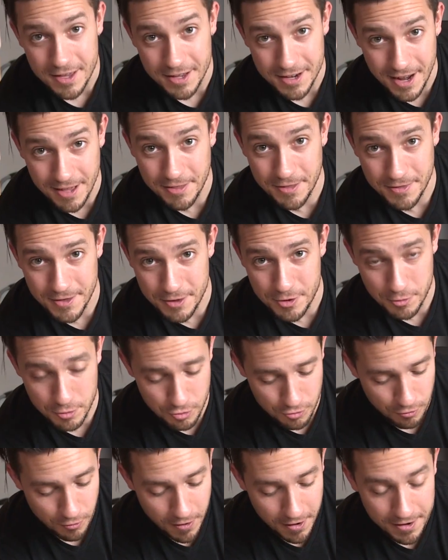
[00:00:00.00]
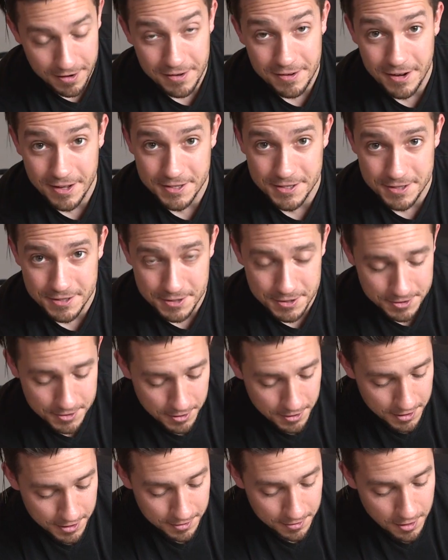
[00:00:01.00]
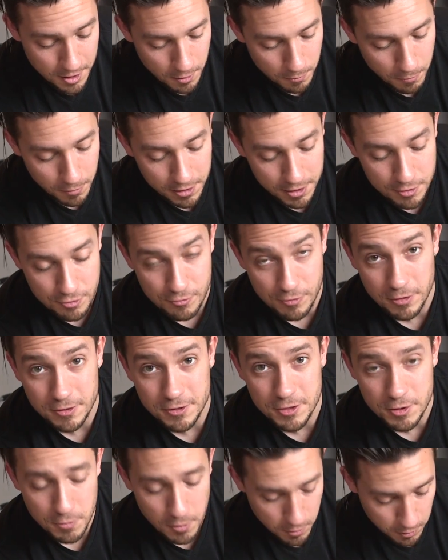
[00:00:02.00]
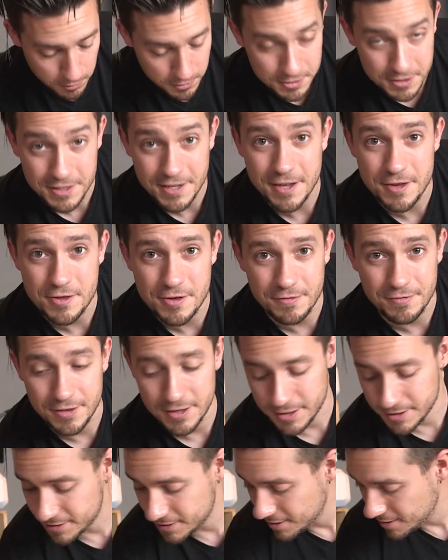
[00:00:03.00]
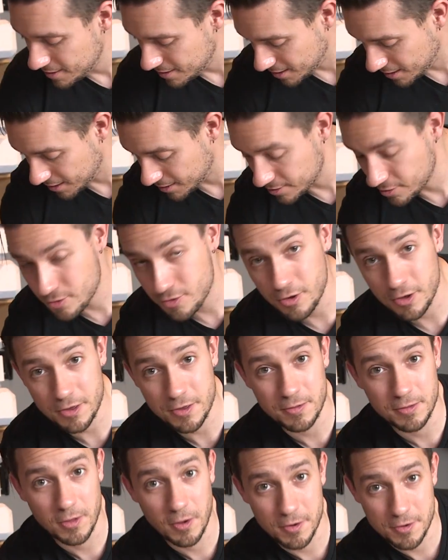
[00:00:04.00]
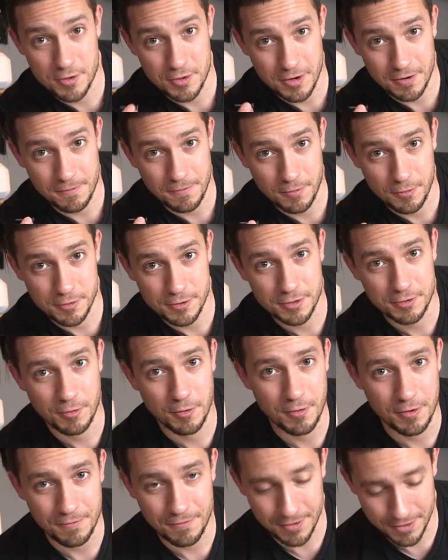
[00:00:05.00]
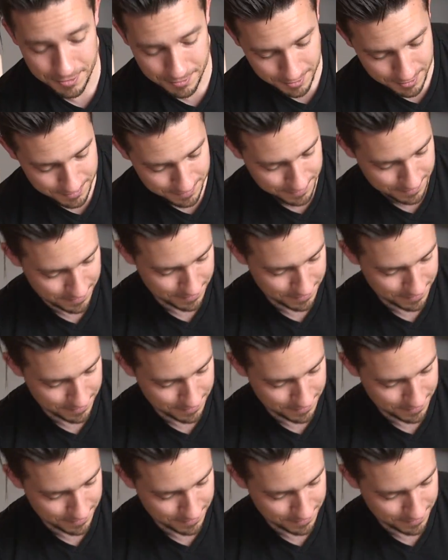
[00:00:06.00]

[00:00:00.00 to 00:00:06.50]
Now that these are dry, nice and sturdy, we're going to drill 2 holes in each of these, just large enough for a screw to fit through.